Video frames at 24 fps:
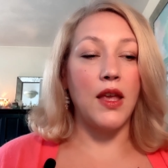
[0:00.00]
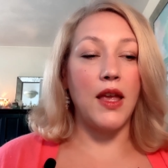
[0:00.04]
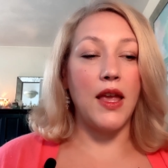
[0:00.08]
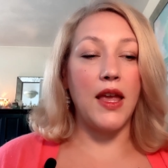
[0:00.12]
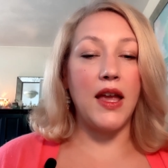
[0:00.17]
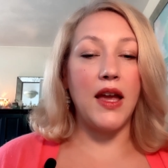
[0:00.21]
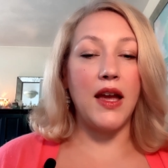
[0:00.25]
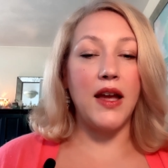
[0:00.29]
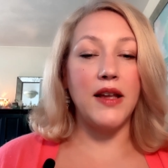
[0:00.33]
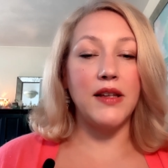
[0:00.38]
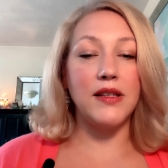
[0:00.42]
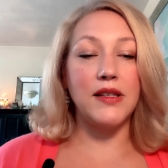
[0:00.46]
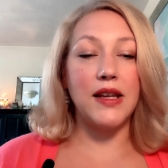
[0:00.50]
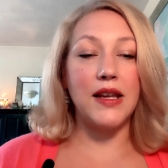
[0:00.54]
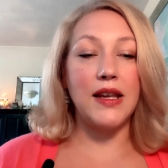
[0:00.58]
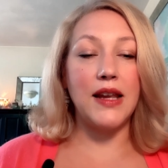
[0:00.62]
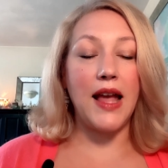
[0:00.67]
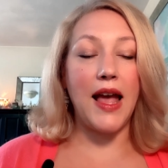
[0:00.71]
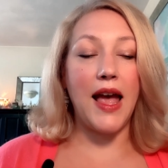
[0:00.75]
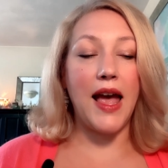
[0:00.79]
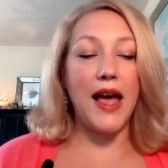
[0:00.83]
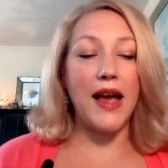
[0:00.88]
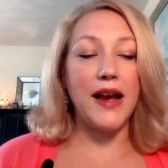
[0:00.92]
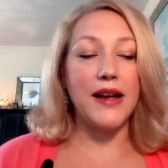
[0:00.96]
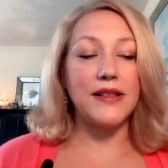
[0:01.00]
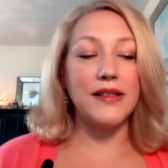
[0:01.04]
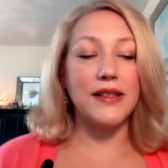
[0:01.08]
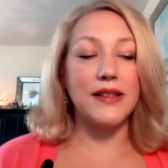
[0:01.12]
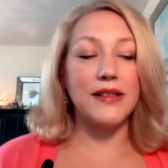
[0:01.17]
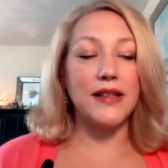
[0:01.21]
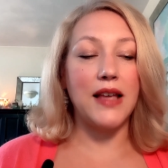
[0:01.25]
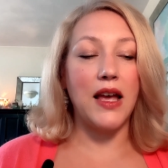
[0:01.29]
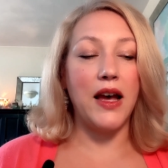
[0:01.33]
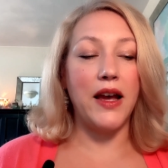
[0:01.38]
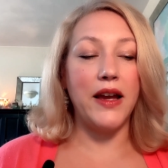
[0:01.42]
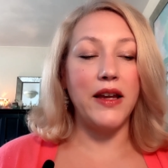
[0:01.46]
And it acts
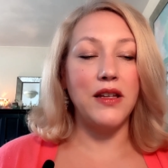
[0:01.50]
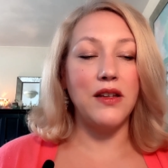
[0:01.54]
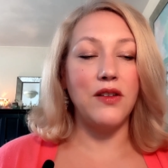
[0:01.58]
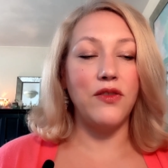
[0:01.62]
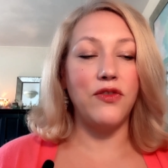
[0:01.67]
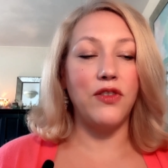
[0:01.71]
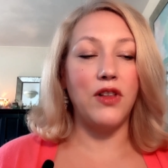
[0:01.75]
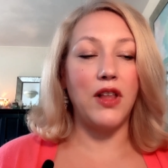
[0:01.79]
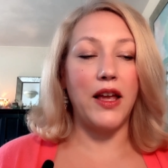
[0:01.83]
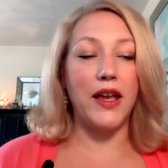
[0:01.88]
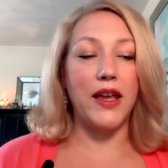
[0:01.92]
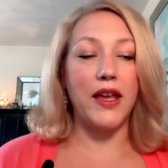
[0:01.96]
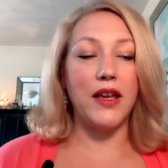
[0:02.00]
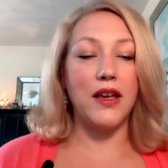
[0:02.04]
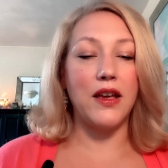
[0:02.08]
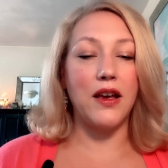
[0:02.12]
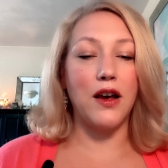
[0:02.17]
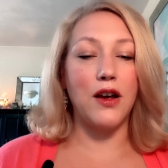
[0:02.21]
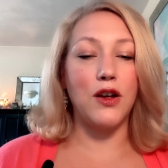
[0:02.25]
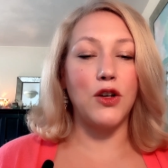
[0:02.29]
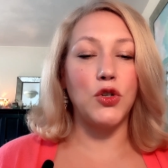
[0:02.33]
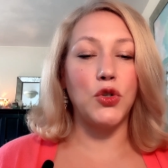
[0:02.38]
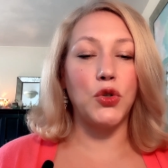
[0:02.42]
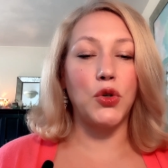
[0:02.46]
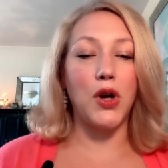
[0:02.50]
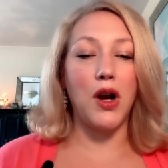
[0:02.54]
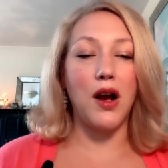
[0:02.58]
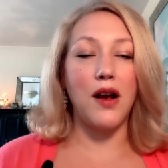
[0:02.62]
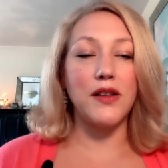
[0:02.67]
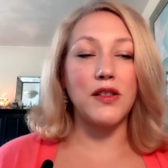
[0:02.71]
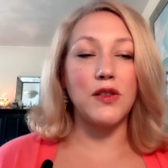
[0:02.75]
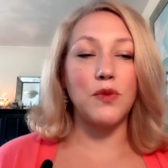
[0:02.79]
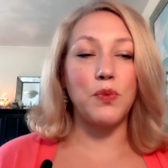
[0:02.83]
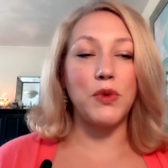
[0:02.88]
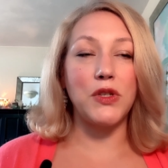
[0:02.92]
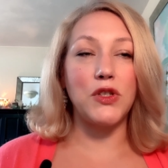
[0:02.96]
as kind of like a
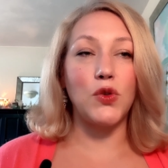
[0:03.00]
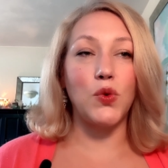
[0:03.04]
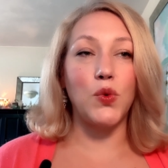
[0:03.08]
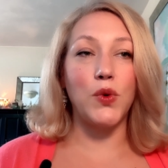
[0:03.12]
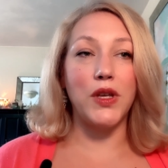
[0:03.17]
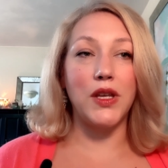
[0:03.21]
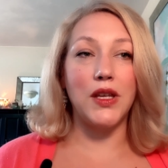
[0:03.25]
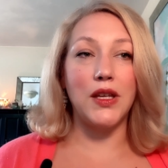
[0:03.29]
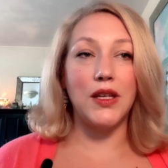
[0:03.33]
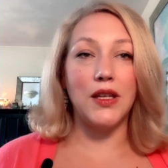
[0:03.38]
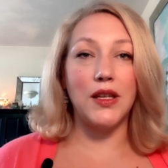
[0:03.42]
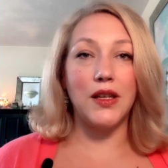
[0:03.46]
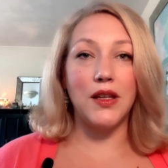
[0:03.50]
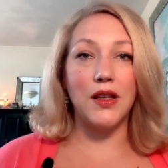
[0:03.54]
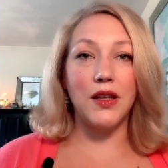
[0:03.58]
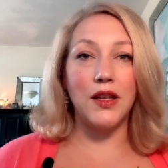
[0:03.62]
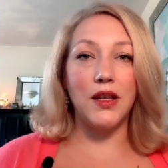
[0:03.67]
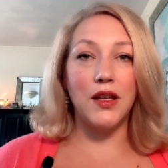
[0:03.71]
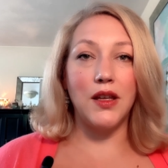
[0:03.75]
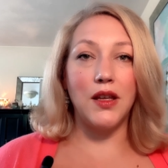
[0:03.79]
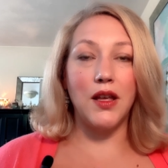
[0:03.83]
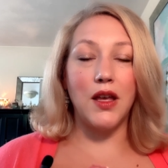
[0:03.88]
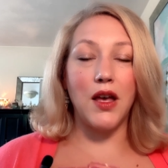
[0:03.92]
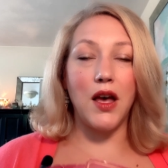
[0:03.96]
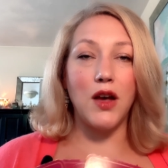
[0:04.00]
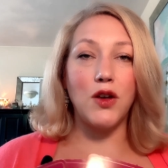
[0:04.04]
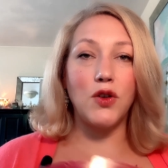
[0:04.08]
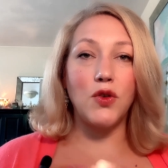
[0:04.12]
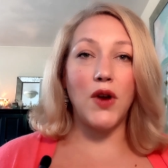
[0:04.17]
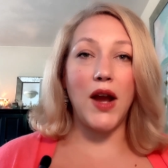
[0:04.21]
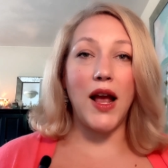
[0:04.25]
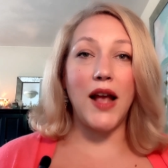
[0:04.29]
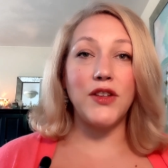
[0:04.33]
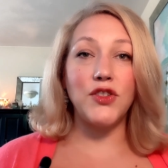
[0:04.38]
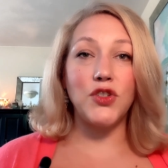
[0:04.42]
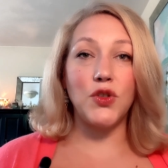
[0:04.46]
cross between a
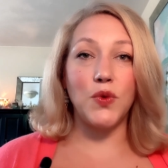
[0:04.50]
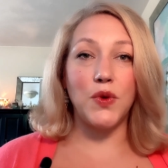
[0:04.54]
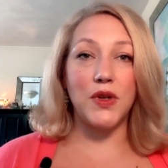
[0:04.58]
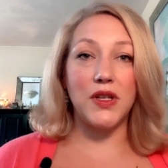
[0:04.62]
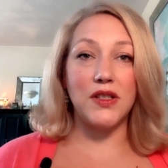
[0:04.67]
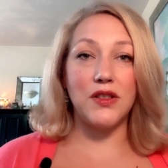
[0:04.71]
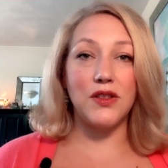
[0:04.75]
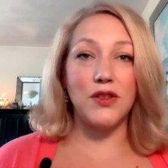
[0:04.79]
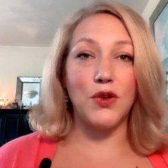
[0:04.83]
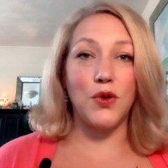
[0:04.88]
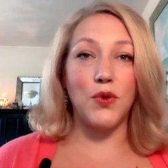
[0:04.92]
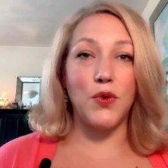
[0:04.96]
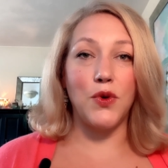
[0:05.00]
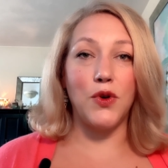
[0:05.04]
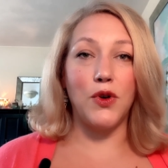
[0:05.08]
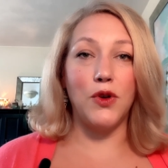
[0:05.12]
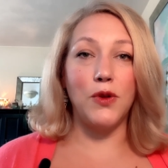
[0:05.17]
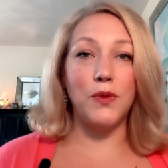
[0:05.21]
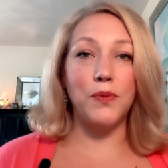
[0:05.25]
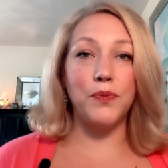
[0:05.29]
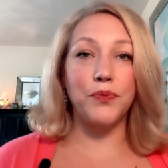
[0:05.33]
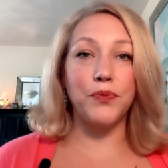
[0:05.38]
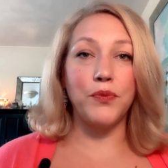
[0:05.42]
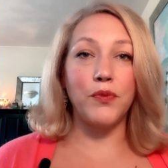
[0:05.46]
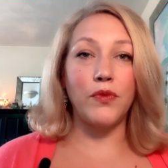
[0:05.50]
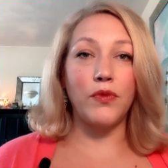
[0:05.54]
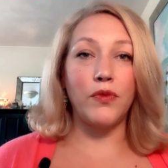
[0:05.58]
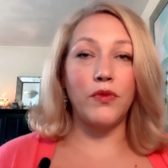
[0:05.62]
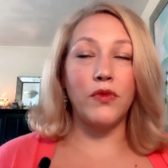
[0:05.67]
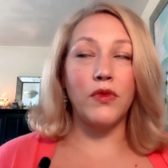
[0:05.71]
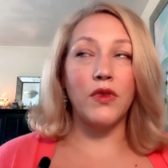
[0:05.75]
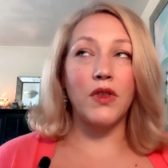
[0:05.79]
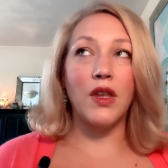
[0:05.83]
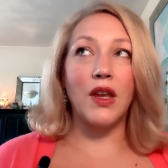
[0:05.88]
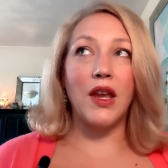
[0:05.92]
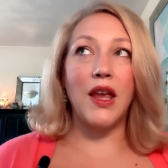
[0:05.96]
graduate school
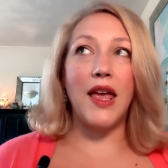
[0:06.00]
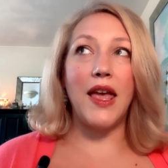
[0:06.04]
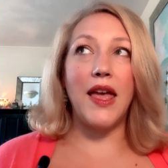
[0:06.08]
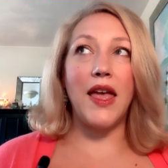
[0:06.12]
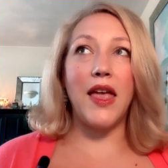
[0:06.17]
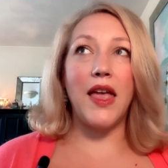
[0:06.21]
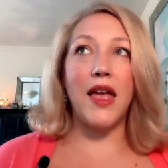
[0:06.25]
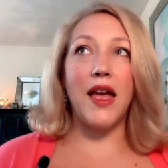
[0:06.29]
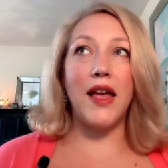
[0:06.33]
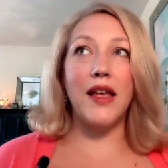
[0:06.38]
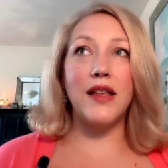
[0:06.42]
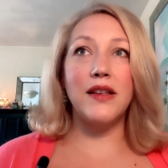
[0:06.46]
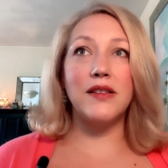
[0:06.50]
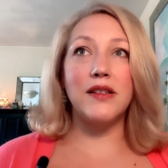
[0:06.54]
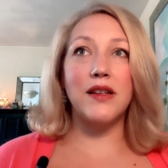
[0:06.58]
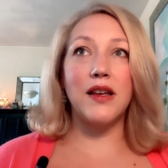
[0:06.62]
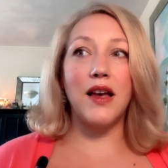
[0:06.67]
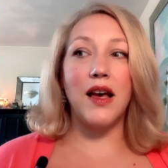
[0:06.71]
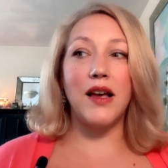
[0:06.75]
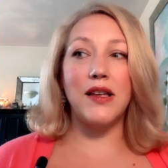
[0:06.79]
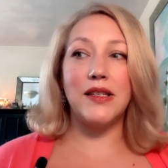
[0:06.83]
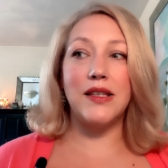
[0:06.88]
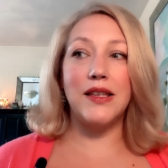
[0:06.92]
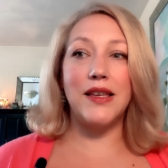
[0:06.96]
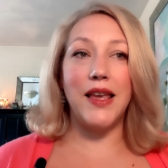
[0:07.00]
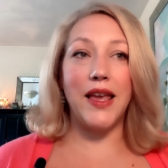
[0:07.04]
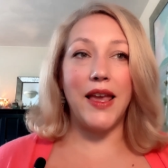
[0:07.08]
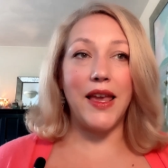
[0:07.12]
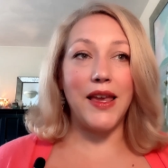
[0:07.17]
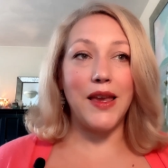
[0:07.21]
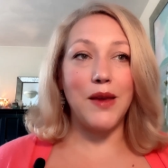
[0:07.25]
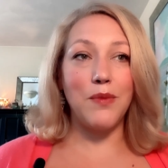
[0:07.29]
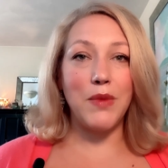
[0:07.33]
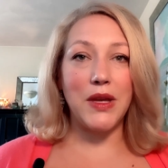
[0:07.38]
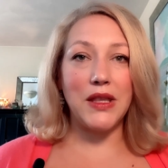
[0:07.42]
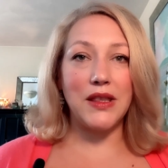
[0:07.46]
and a
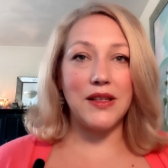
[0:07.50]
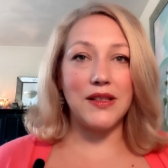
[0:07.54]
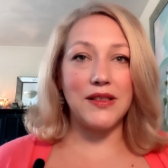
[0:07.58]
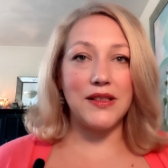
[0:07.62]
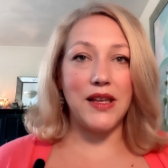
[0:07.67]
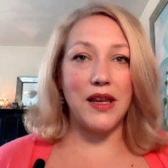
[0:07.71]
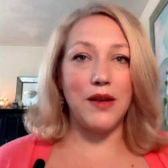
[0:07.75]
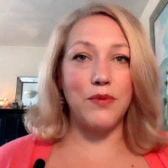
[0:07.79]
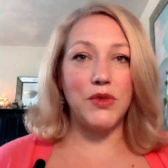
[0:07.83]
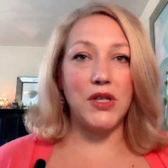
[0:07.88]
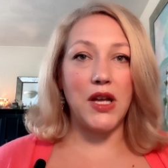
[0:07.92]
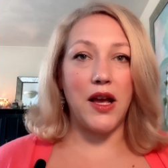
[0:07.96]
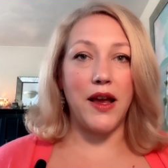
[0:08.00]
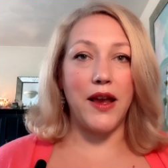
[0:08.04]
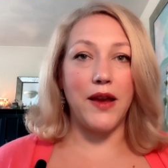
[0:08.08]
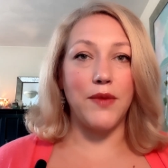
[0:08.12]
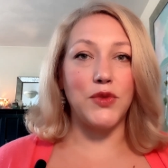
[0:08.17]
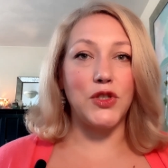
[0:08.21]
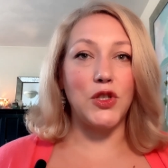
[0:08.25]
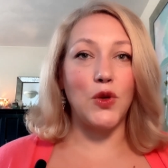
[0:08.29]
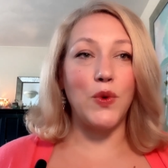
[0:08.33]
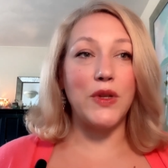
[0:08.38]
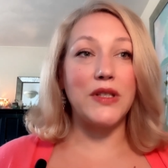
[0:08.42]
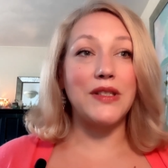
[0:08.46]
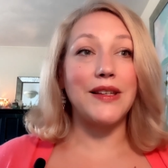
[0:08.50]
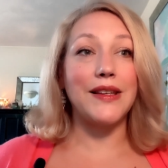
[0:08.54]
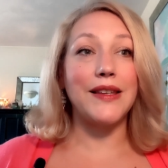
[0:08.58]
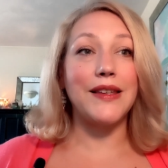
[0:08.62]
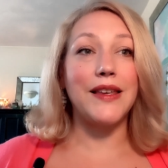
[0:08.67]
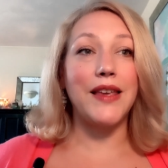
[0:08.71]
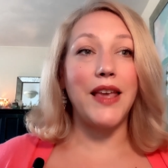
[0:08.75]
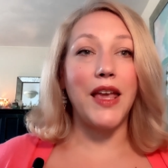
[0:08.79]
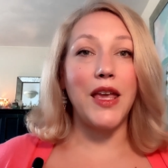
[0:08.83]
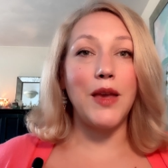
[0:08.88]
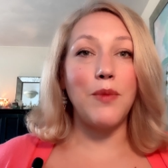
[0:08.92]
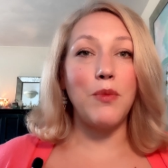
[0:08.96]
game at the same time. So it's a
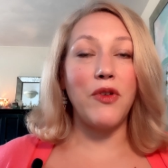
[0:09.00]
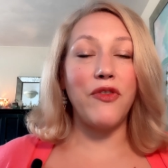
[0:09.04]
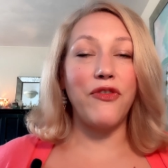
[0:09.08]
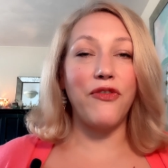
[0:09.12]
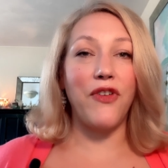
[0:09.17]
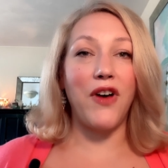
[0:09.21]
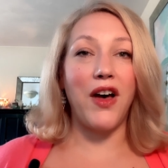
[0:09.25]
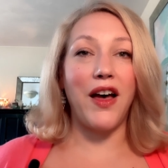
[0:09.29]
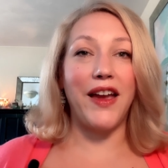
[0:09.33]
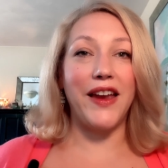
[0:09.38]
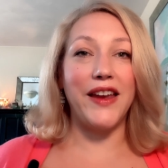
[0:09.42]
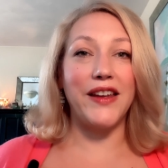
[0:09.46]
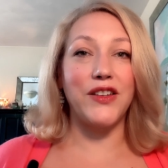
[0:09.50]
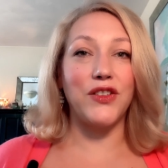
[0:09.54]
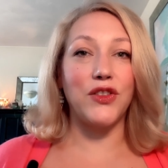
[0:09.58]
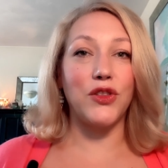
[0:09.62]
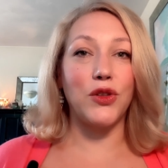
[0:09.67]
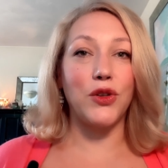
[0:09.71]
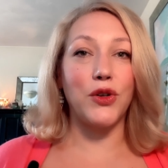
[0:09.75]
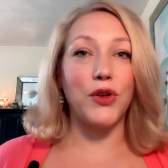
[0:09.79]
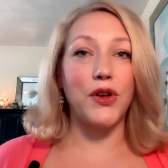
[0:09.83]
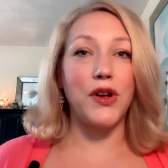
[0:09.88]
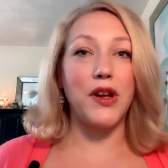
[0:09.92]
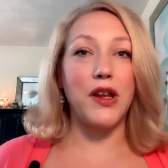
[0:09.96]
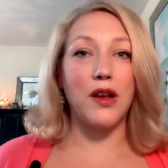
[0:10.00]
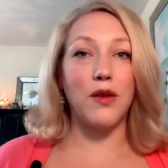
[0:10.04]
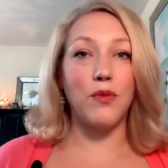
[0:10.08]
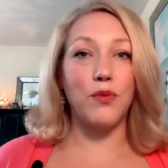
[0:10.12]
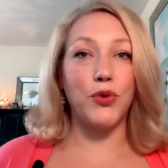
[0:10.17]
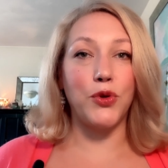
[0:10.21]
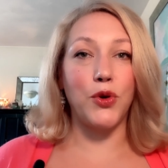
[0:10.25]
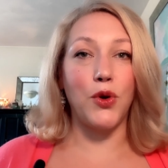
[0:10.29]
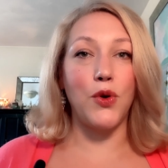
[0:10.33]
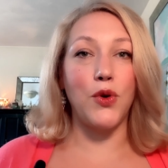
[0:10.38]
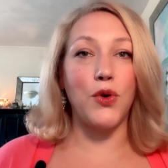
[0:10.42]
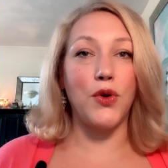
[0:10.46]
gamified learning
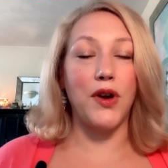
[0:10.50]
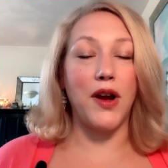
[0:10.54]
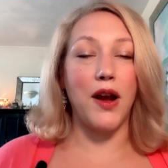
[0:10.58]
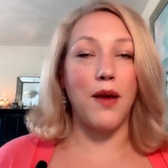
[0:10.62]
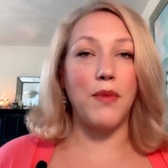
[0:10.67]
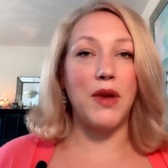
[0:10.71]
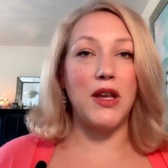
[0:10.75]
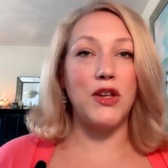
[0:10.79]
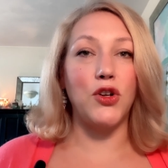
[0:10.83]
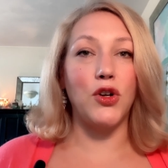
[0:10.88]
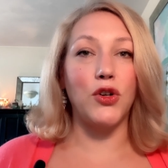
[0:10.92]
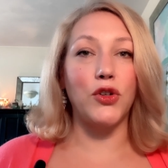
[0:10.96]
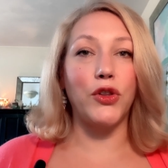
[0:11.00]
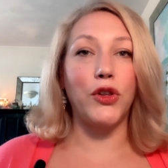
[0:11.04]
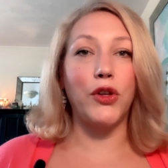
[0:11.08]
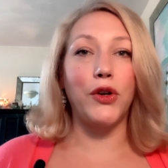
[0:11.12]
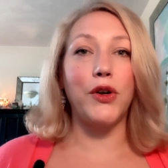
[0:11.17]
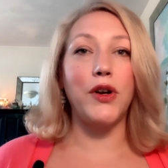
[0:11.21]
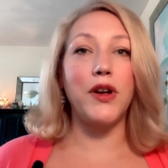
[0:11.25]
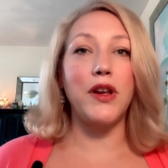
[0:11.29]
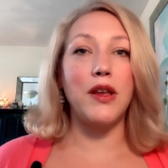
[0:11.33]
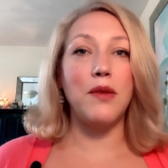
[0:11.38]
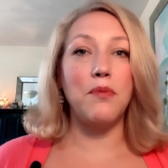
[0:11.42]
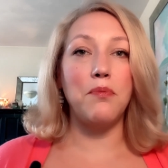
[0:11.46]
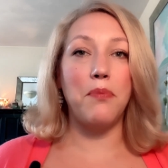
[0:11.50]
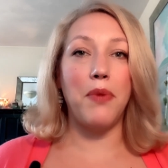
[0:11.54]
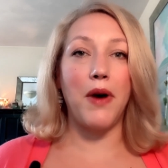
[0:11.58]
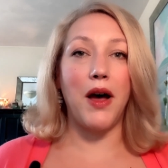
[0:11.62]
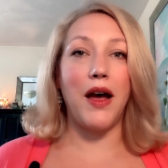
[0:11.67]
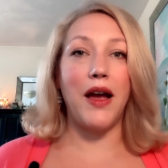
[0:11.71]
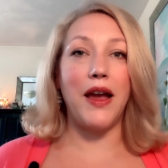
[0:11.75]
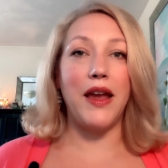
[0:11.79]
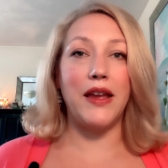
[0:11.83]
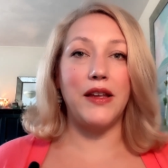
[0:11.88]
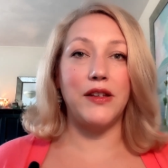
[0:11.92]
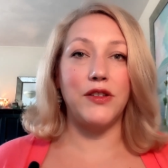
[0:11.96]
program, and you're learning
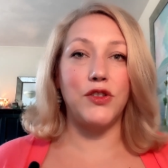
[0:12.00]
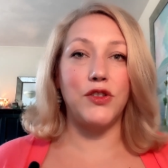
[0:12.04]
by